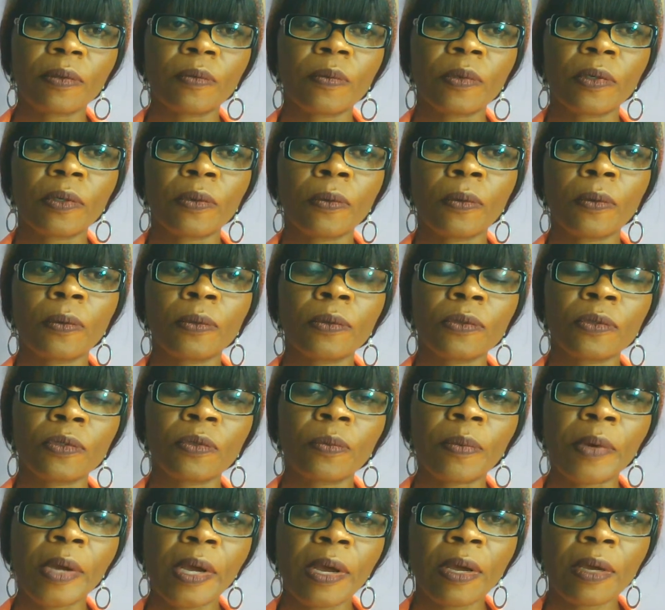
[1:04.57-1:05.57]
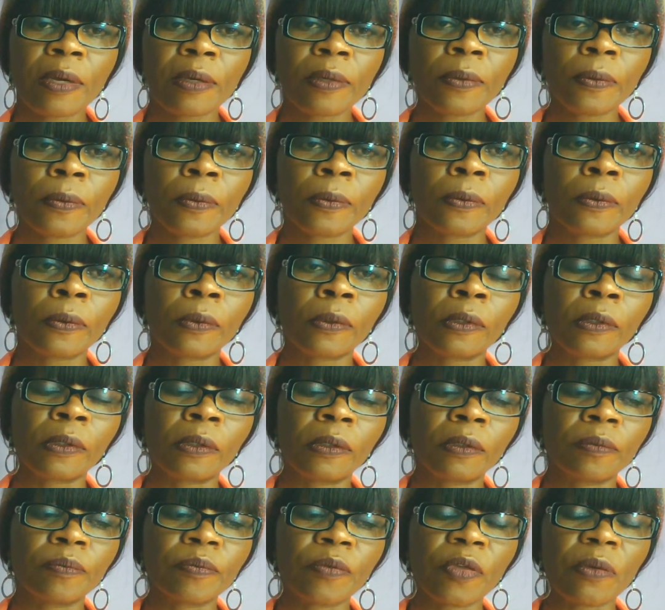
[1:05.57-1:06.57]
we go to the park
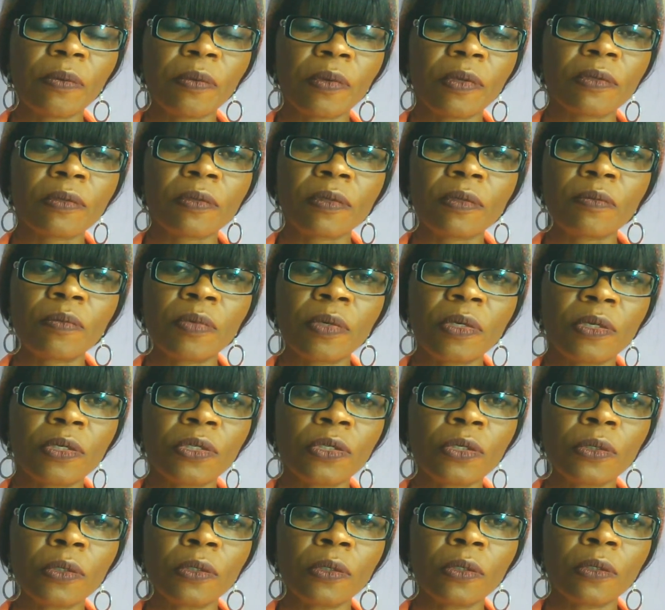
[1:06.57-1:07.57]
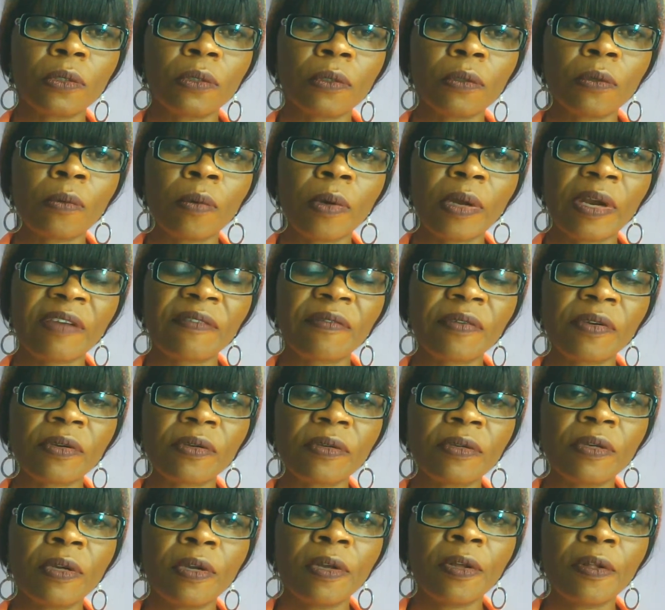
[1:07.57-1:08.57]
or maybe to the beach or
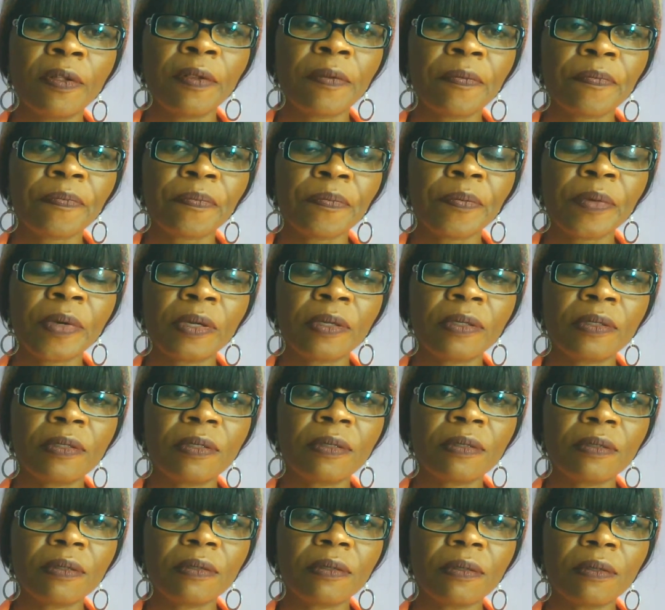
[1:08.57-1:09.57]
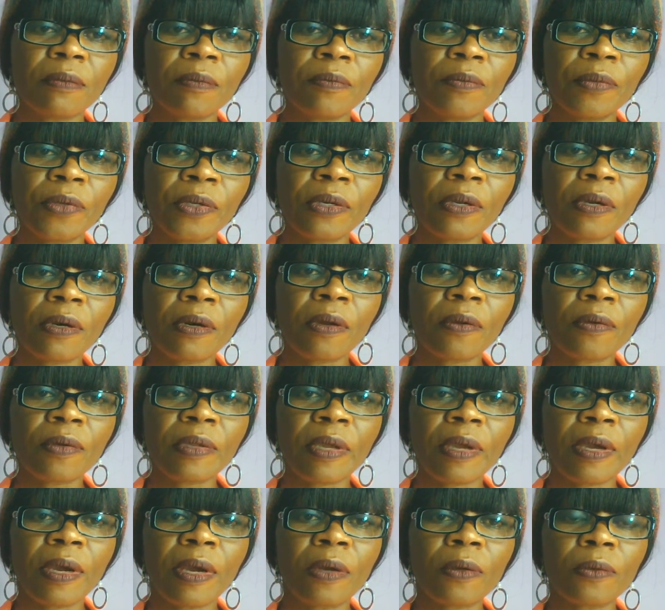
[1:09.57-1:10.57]
whatever. But being around
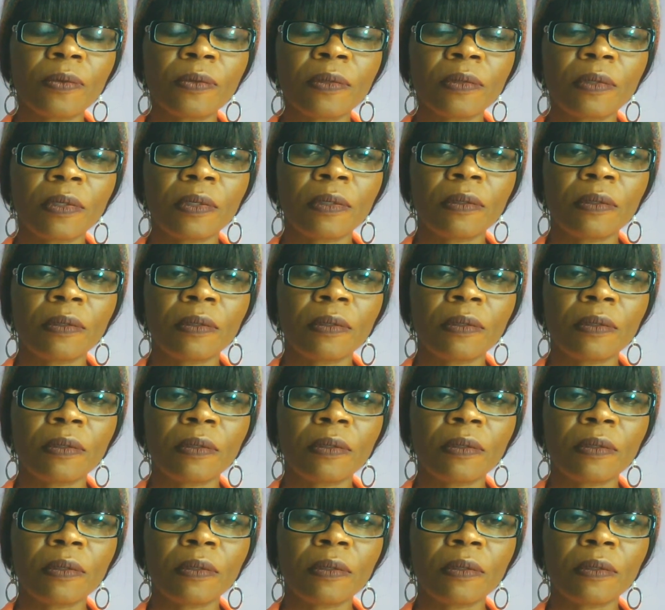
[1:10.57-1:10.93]
the house,